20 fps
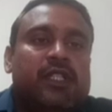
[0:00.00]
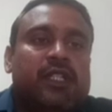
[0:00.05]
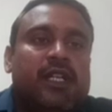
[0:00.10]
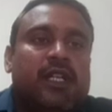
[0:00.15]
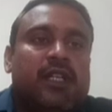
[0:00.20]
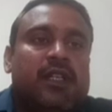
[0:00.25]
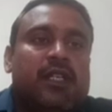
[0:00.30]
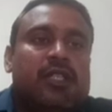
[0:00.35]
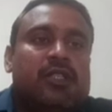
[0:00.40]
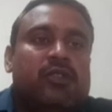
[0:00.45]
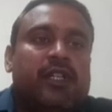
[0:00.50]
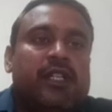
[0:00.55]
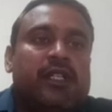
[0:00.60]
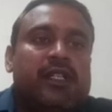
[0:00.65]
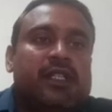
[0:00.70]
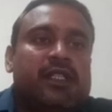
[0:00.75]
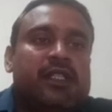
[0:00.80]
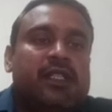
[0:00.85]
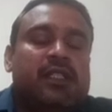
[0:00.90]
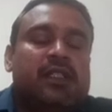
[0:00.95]
ultrasonic
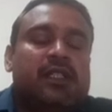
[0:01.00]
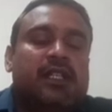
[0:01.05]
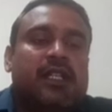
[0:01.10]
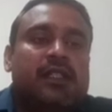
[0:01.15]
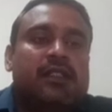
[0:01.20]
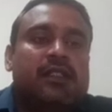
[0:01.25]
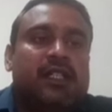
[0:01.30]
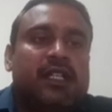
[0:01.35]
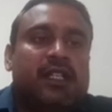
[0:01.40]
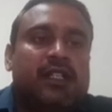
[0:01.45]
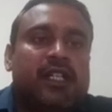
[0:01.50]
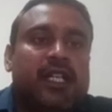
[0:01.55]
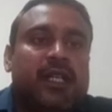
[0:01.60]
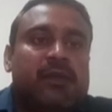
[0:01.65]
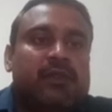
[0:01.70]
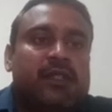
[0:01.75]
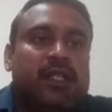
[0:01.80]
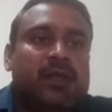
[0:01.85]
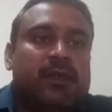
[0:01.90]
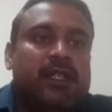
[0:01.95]
testing, there are 3
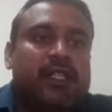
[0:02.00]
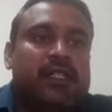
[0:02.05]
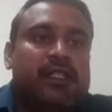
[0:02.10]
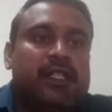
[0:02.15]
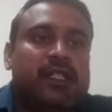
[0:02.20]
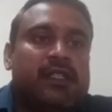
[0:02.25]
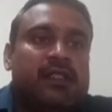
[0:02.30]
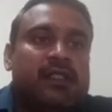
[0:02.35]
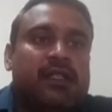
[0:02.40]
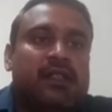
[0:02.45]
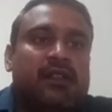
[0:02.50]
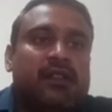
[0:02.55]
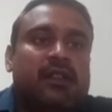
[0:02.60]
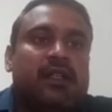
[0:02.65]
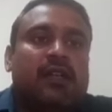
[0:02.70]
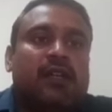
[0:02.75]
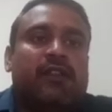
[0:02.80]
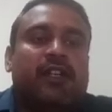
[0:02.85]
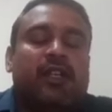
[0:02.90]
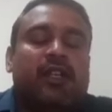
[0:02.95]
types of testings
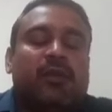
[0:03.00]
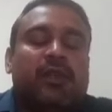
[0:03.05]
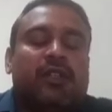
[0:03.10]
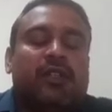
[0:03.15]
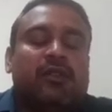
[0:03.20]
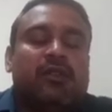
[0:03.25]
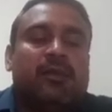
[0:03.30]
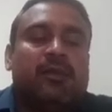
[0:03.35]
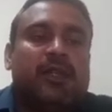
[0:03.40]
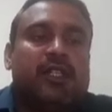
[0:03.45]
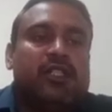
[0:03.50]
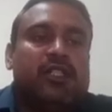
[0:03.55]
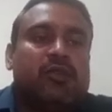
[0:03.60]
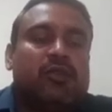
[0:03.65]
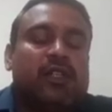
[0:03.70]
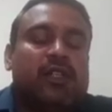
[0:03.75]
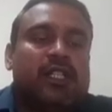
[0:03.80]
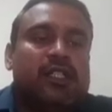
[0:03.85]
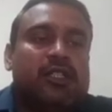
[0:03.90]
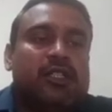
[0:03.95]
available. The first
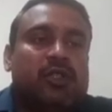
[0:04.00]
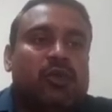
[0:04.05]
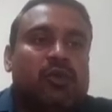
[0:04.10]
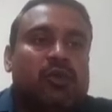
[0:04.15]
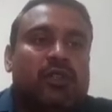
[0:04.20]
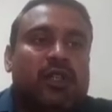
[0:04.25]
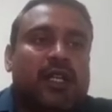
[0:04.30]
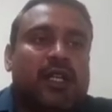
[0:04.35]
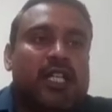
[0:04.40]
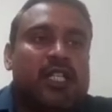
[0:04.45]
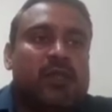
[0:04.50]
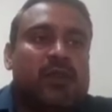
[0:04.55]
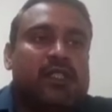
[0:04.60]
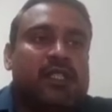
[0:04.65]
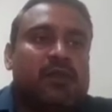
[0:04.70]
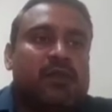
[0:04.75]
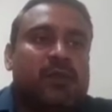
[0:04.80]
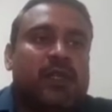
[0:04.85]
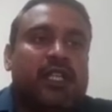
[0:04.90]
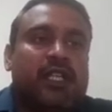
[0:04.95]
one is through
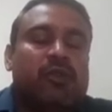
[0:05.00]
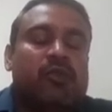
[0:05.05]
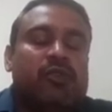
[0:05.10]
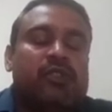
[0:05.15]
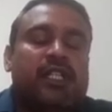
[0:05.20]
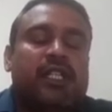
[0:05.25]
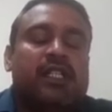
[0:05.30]
transmission by using